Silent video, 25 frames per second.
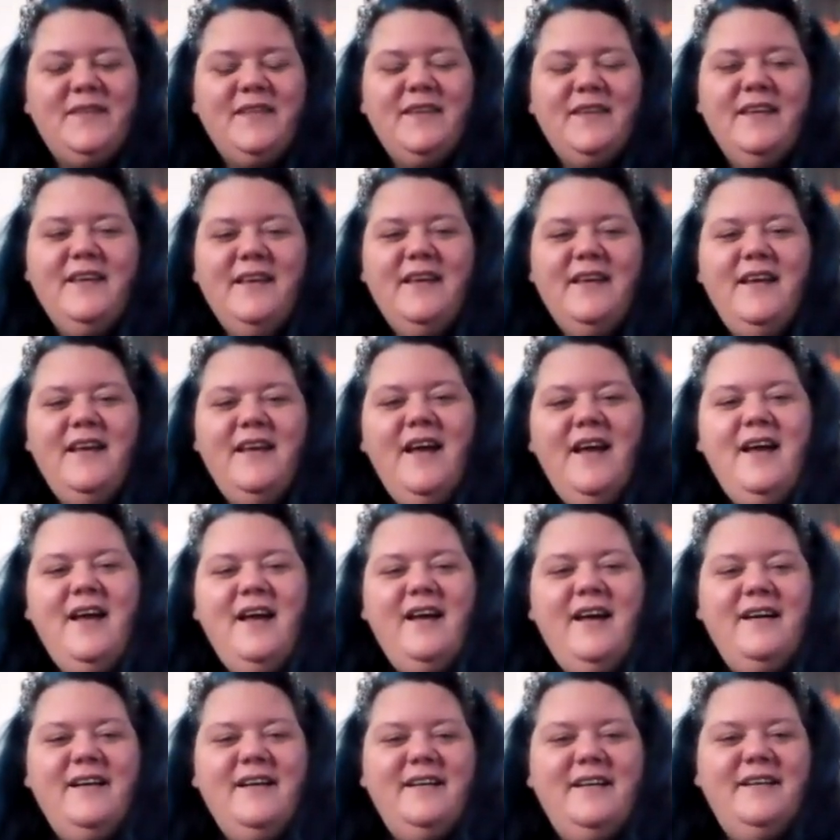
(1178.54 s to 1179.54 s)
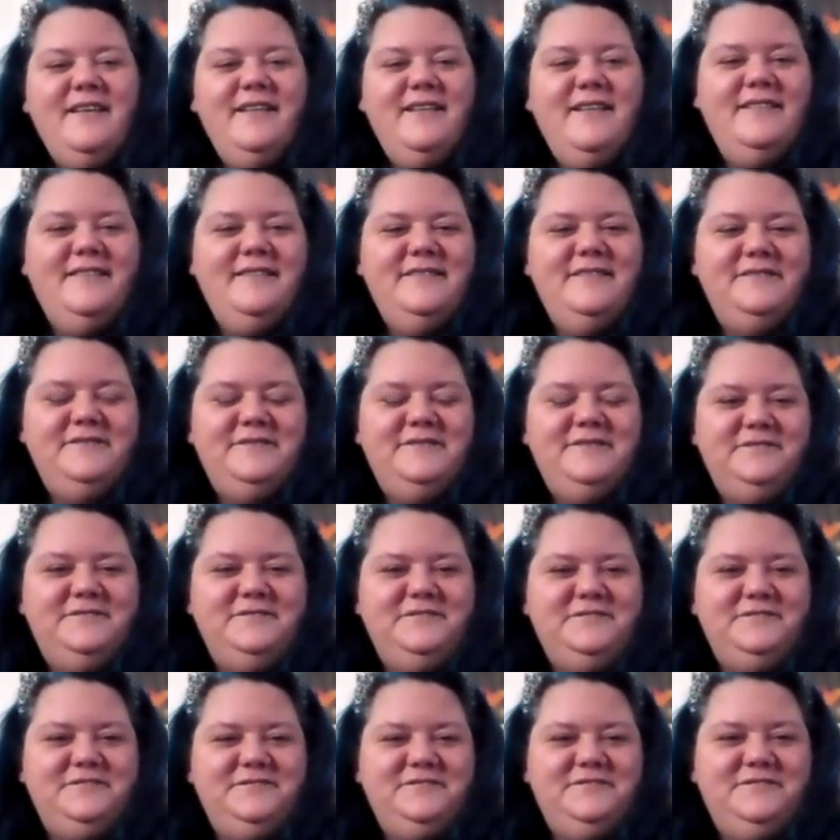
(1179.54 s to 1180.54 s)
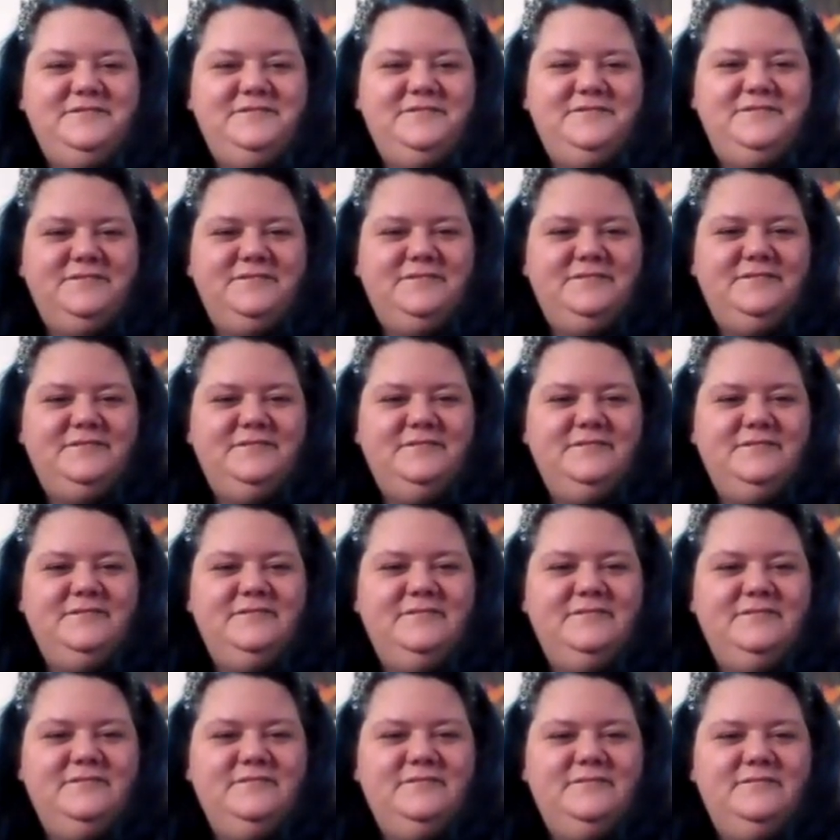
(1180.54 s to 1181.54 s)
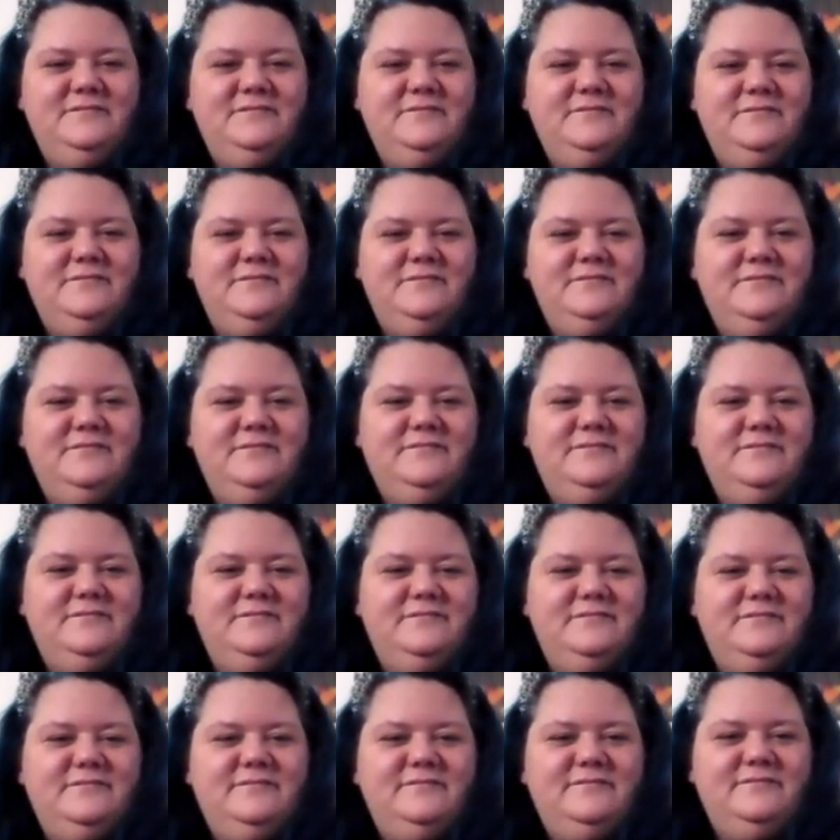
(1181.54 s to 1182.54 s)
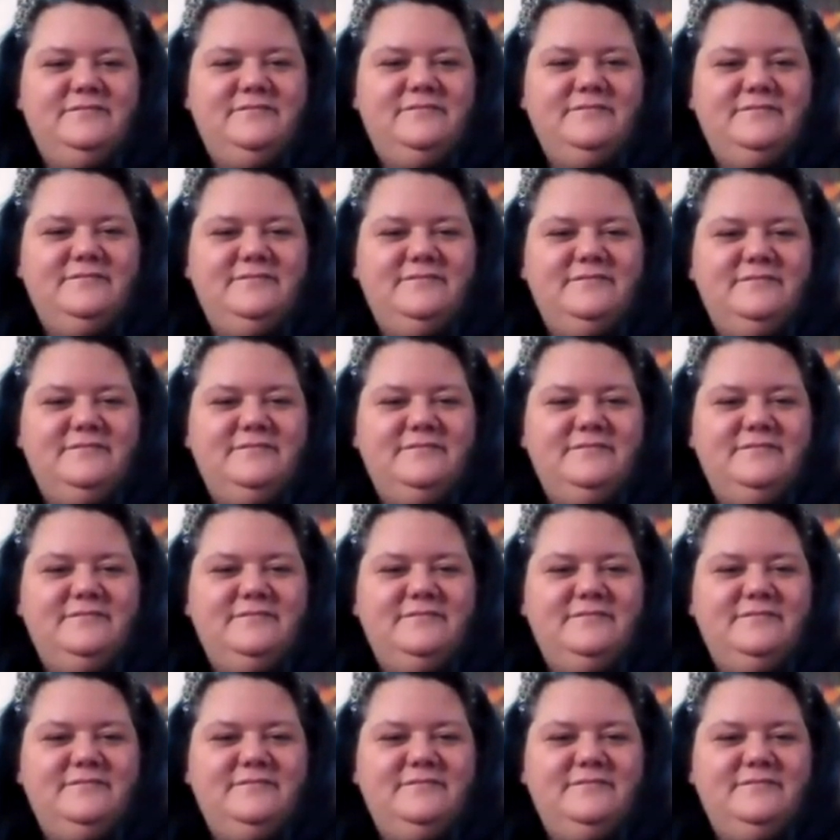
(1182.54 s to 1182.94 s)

(silent)